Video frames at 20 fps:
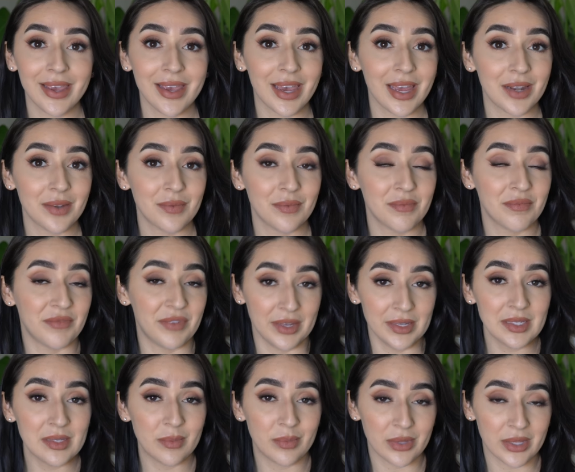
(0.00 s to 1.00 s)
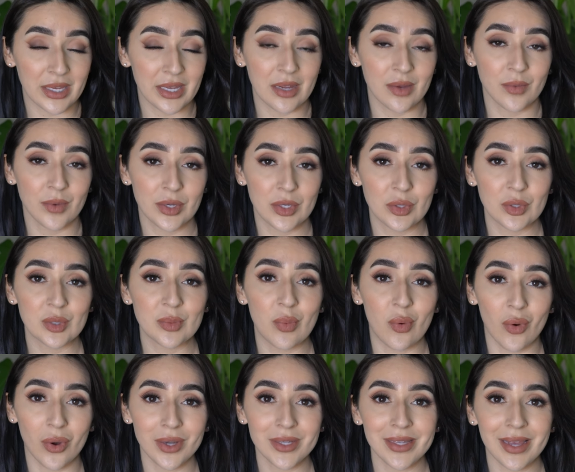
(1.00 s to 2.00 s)
can visibly reduce
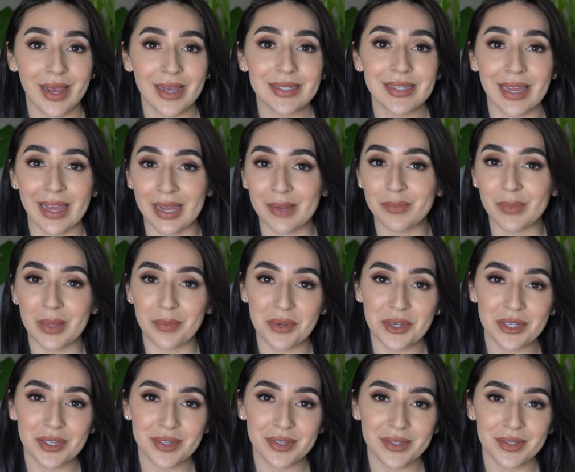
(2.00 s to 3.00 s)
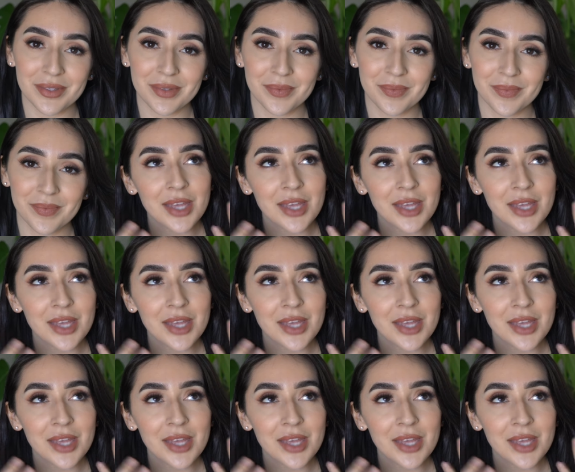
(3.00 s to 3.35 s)
pore size and blemishes.